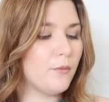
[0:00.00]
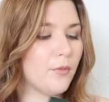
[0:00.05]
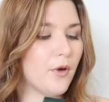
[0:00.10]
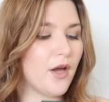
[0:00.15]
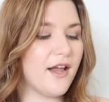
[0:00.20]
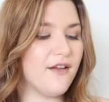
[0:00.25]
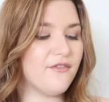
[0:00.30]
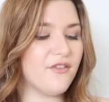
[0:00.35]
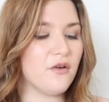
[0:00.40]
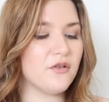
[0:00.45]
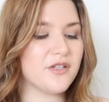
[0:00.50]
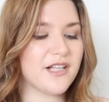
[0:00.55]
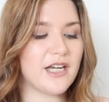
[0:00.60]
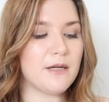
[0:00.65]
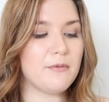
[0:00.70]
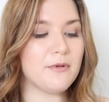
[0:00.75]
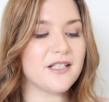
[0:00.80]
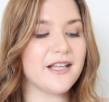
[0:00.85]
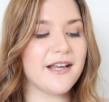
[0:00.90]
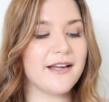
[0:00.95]
But if there was
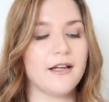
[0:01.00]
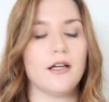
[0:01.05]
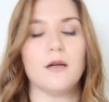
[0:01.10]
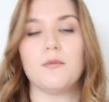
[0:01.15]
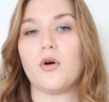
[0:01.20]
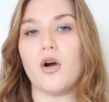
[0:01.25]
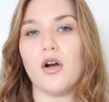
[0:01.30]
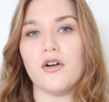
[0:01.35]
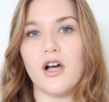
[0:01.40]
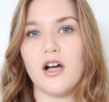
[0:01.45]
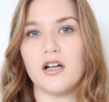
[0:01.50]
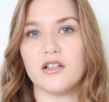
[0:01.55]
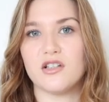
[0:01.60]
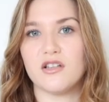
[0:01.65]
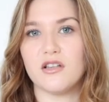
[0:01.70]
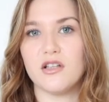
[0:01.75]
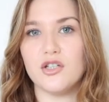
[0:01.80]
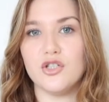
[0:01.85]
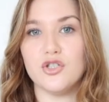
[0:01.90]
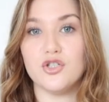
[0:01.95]
any particular
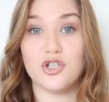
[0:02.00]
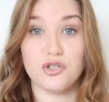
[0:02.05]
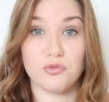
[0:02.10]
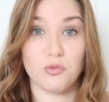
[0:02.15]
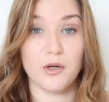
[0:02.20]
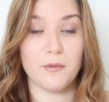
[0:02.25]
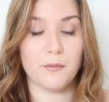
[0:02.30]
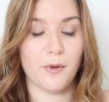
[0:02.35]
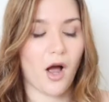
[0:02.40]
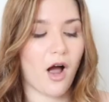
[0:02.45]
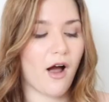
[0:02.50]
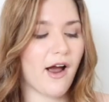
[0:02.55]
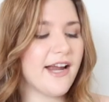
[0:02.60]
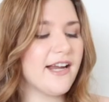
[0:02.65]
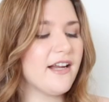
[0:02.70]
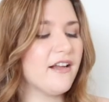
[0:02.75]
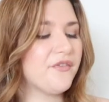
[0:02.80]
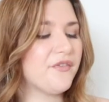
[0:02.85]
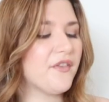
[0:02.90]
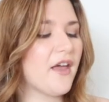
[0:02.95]
product that you just want to
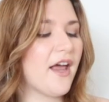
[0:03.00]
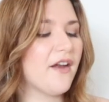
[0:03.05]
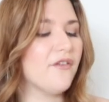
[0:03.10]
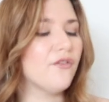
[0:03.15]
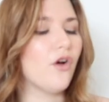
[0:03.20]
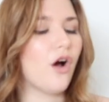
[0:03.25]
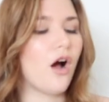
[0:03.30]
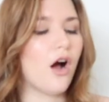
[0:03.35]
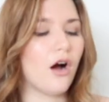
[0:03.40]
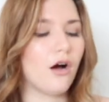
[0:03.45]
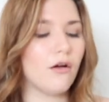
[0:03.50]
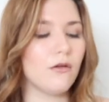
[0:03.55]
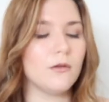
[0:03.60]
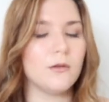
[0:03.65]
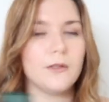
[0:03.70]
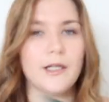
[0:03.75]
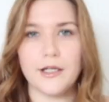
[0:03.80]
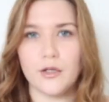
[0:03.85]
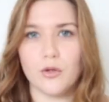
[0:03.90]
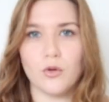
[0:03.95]
buy, then I'll
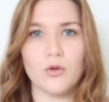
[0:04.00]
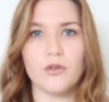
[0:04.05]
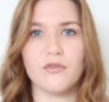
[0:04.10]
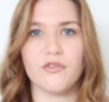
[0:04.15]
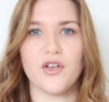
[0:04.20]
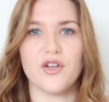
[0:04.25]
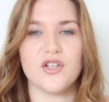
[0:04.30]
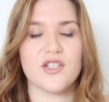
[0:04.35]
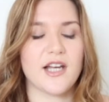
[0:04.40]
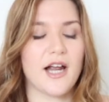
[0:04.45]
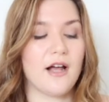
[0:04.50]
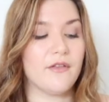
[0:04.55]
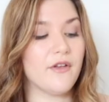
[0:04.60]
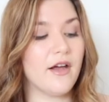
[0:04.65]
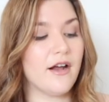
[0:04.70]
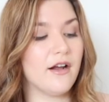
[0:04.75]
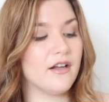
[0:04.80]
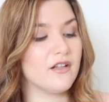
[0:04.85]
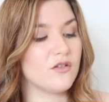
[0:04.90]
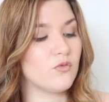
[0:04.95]
link all of those down
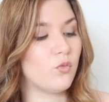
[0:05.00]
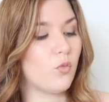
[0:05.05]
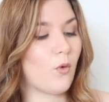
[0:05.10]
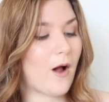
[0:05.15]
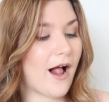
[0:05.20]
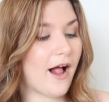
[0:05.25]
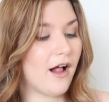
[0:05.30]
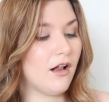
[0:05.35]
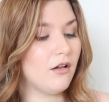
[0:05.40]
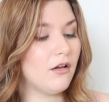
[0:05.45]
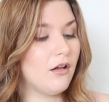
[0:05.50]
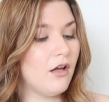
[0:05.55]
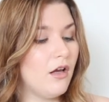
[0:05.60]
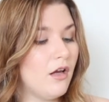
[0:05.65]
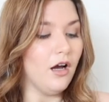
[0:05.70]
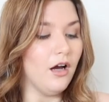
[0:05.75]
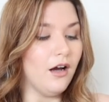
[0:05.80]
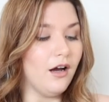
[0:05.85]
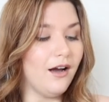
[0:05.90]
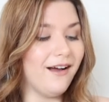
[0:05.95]
there as well.
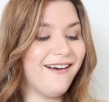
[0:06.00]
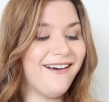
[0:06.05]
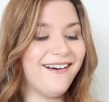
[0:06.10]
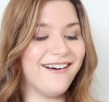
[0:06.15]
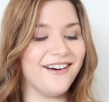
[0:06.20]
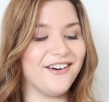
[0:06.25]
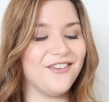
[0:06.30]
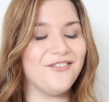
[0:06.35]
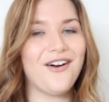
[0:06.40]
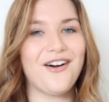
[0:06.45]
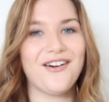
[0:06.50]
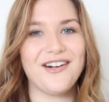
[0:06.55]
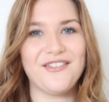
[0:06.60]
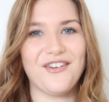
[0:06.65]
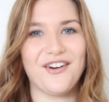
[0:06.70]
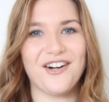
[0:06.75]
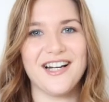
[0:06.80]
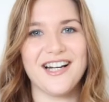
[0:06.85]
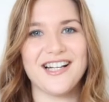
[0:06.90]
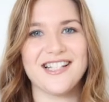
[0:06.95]
Very,
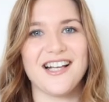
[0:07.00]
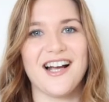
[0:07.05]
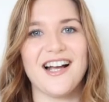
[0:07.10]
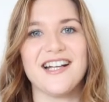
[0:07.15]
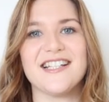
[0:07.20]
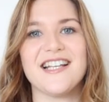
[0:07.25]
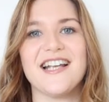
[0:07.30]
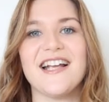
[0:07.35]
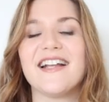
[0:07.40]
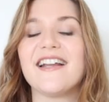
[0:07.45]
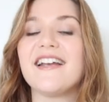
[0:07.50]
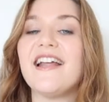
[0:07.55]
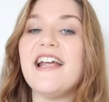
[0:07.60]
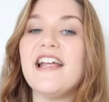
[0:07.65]
very exciting.